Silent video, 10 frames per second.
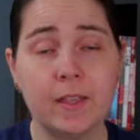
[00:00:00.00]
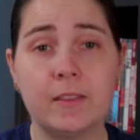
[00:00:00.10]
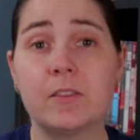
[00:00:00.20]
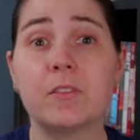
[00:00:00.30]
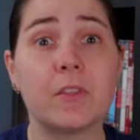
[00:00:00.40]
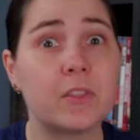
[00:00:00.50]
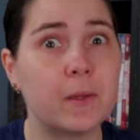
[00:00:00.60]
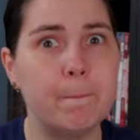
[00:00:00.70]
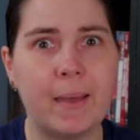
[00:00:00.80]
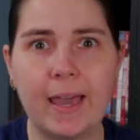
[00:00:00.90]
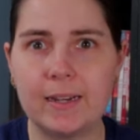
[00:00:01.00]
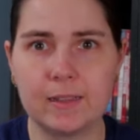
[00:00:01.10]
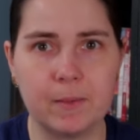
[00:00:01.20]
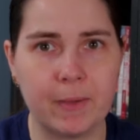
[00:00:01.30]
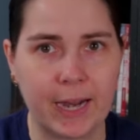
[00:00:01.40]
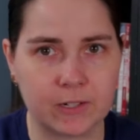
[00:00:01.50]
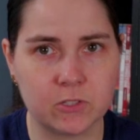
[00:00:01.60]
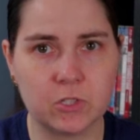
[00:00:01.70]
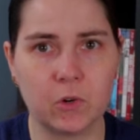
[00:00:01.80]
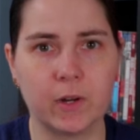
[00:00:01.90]
This is a thematically packed
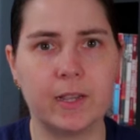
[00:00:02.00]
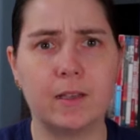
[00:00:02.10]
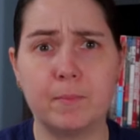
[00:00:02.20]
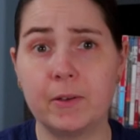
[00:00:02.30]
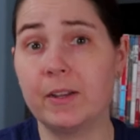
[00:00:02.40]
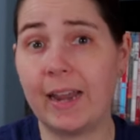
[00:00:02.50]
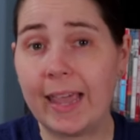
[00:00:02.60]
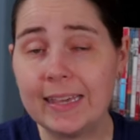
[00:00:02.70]
story about an